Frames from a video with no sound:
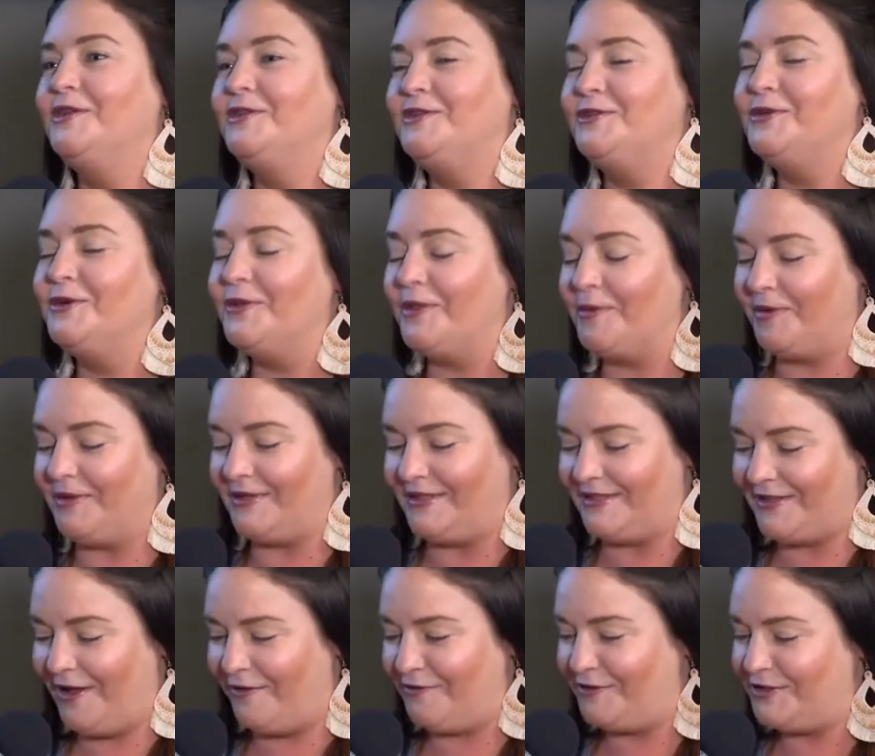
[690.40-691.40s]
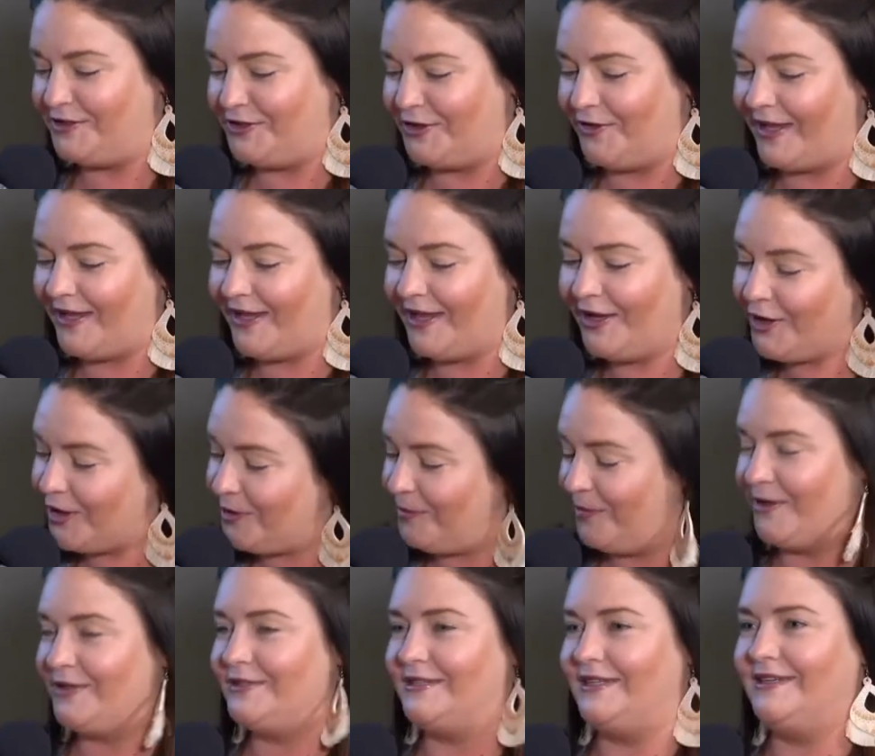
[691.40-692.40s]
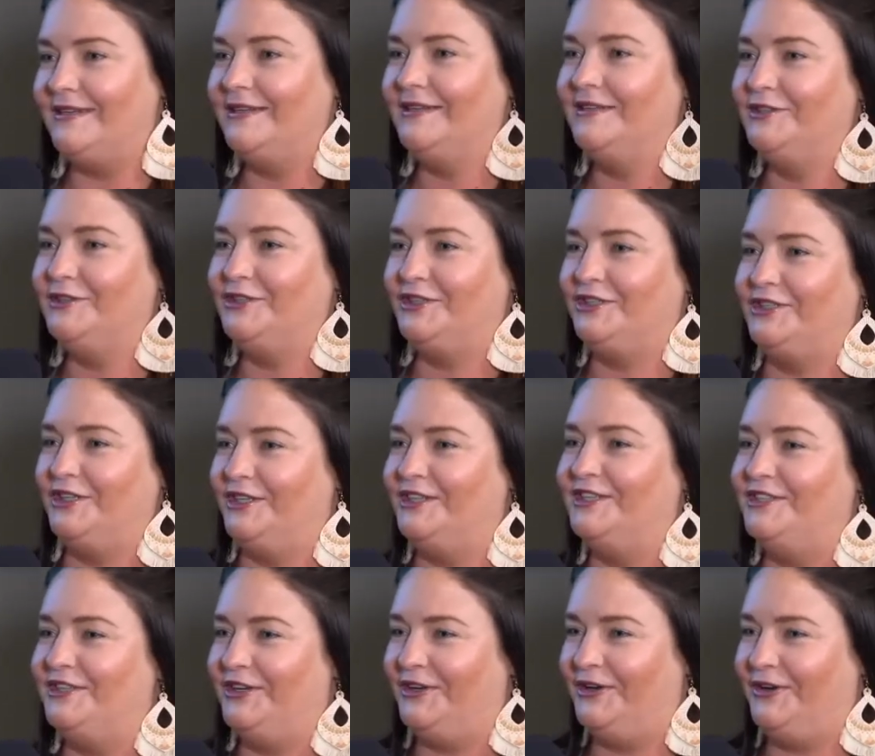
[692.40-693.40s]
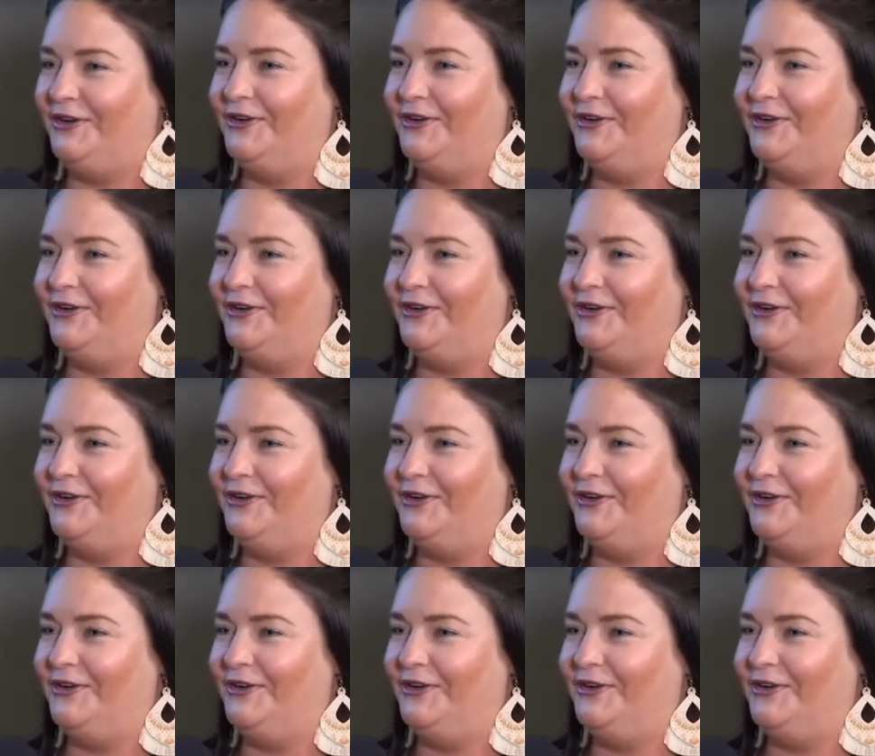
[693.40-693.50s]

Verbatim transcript: to the police officer like a good person should do.